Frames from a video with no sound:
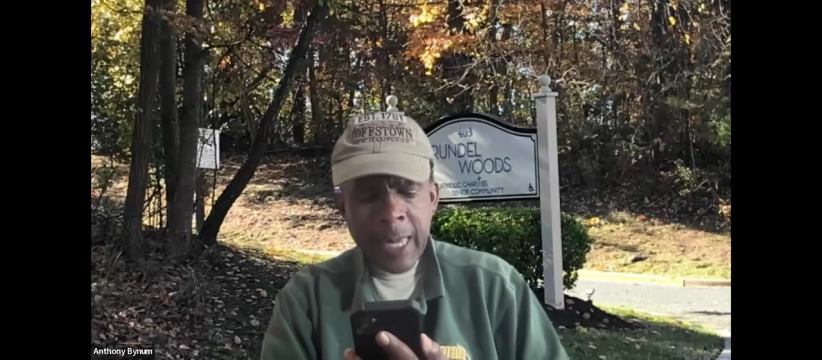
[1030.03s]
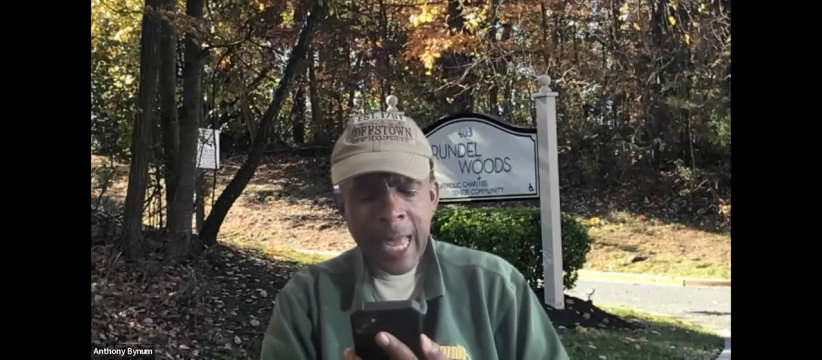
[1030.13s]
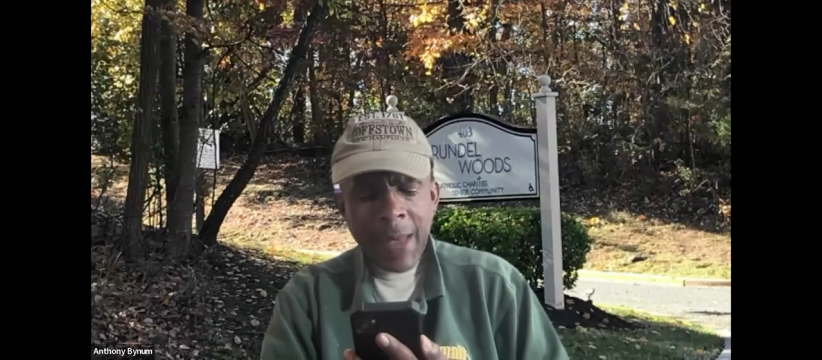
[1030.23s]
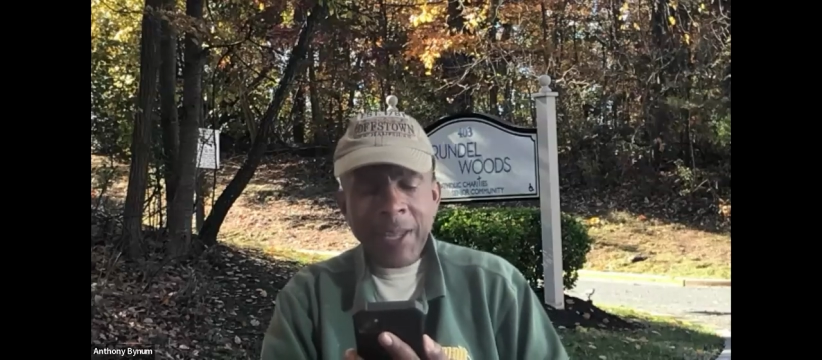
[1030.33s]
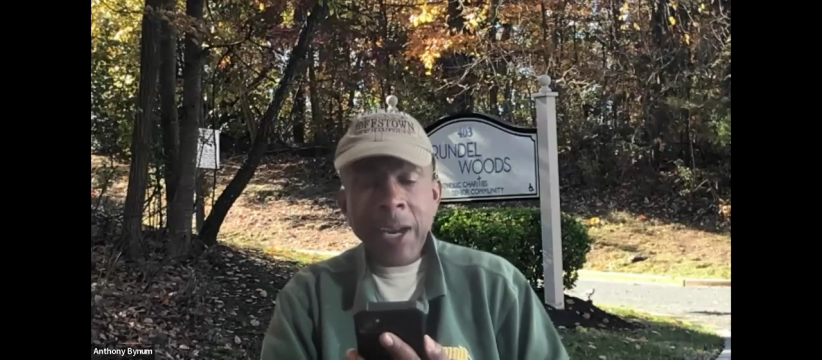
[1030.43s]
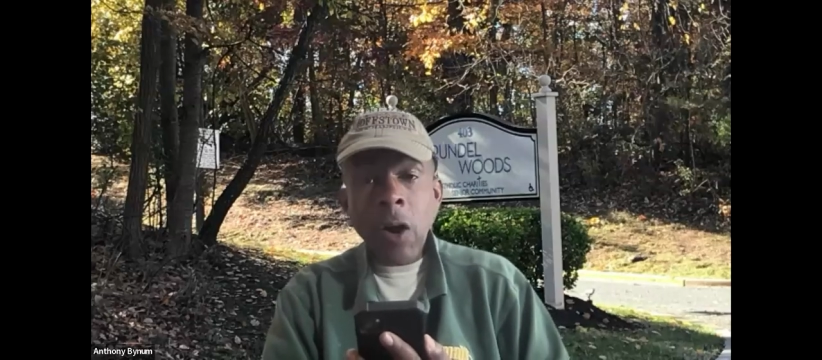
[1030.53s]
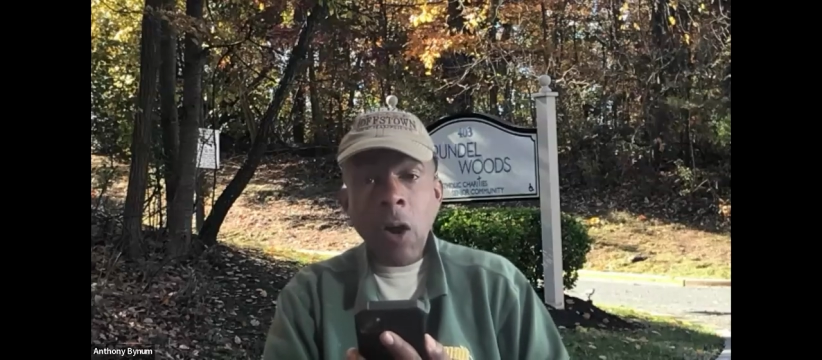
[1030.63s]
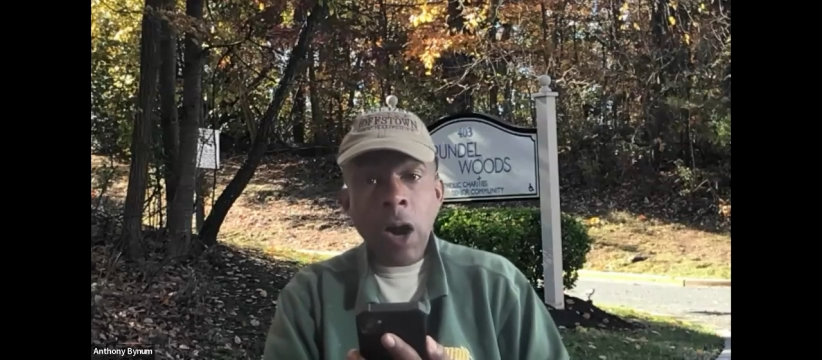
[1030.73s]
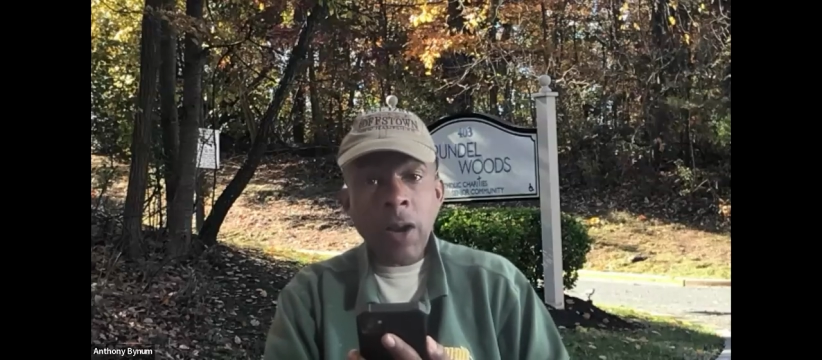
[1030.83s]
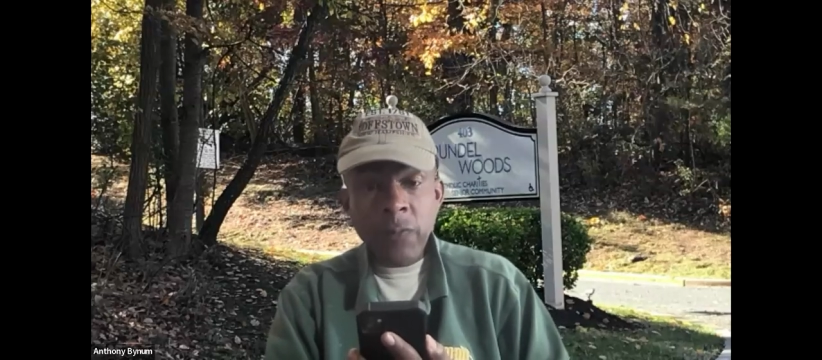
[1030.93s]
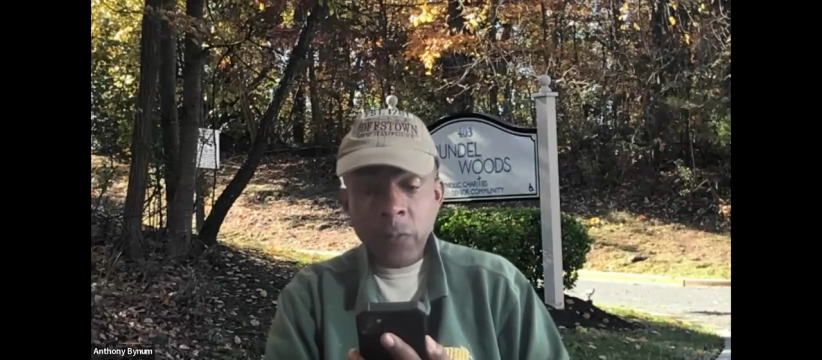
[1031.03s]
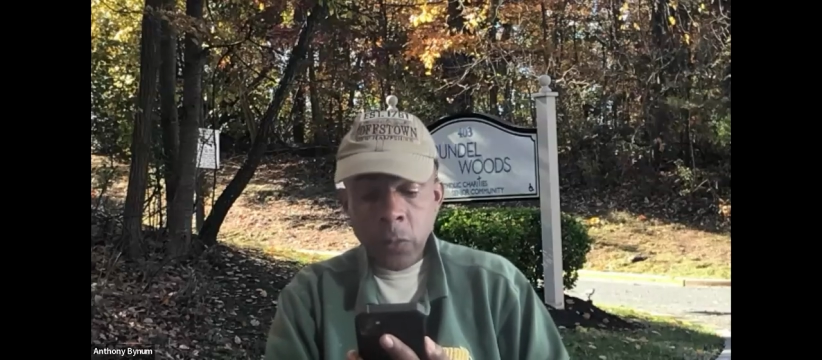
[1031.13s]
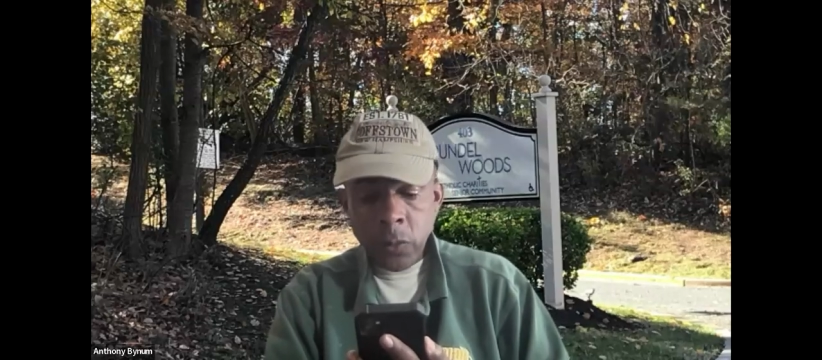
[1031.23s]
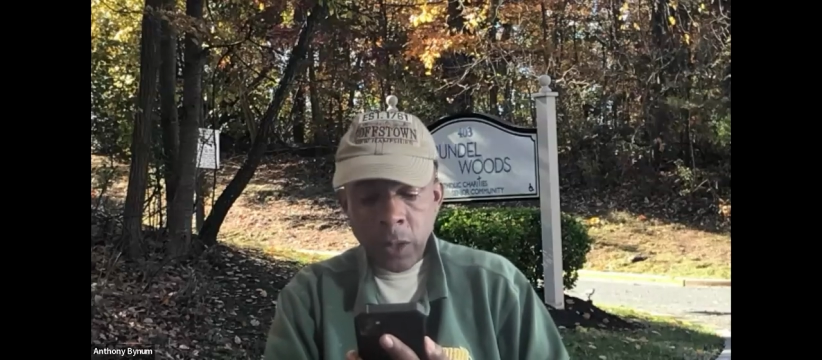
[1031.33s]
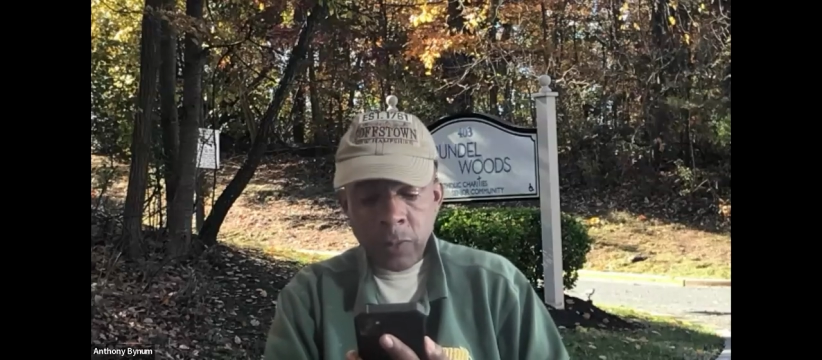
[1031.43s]
having a heart
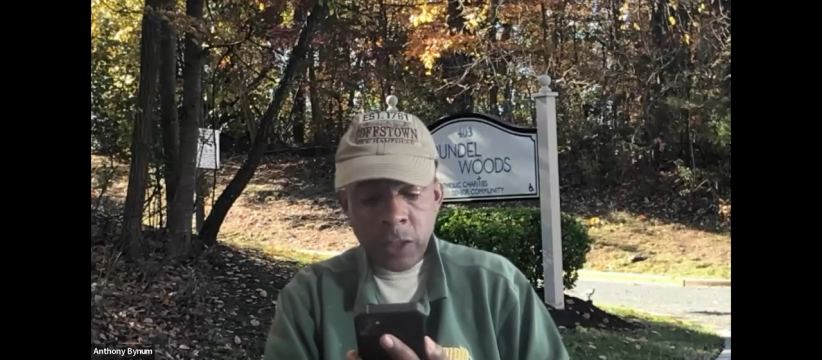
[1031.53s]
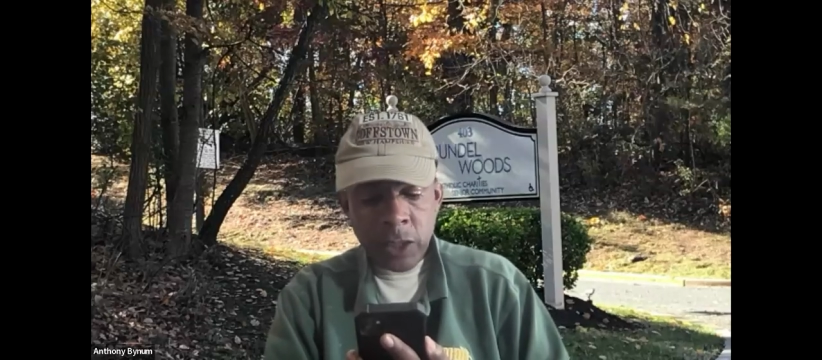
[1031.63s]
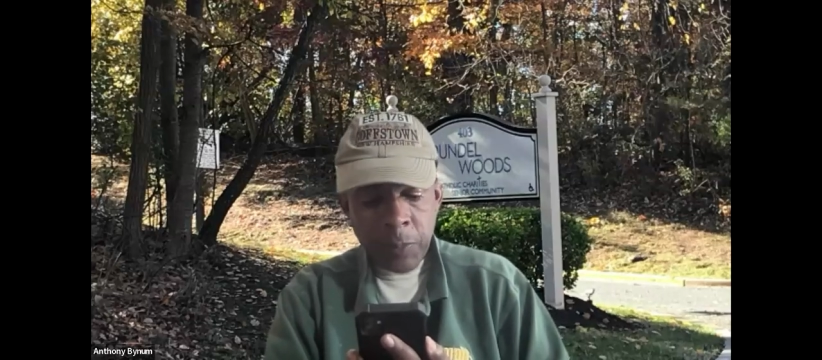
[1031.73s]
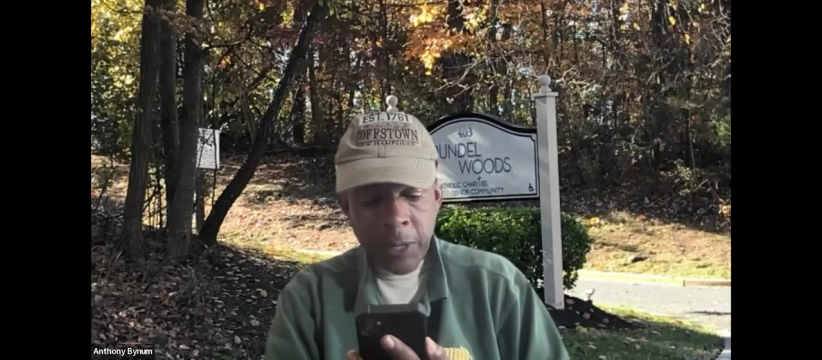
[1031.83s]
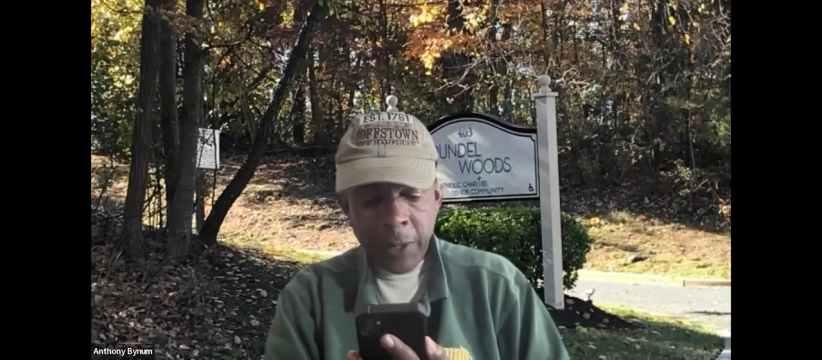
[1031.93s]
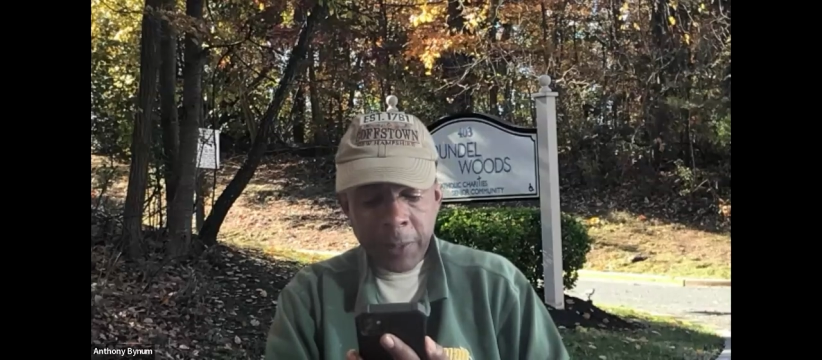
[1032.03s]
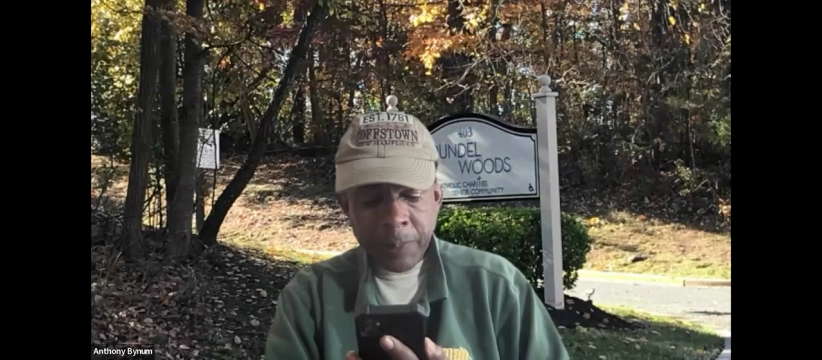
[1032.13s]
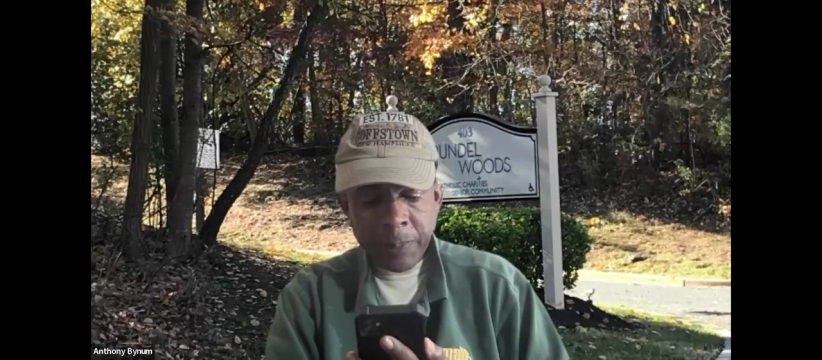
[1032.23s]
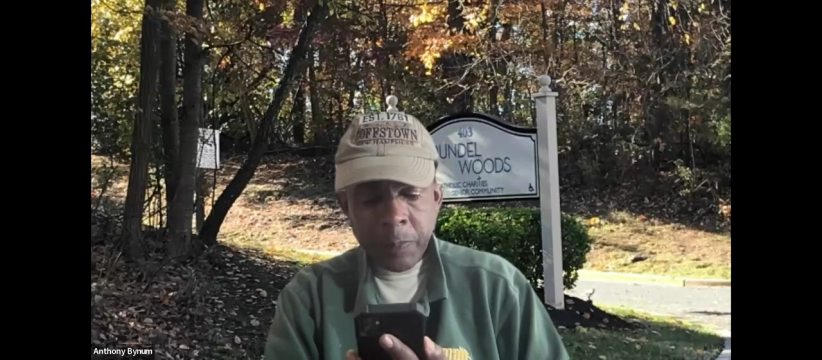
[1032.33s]
full of despair.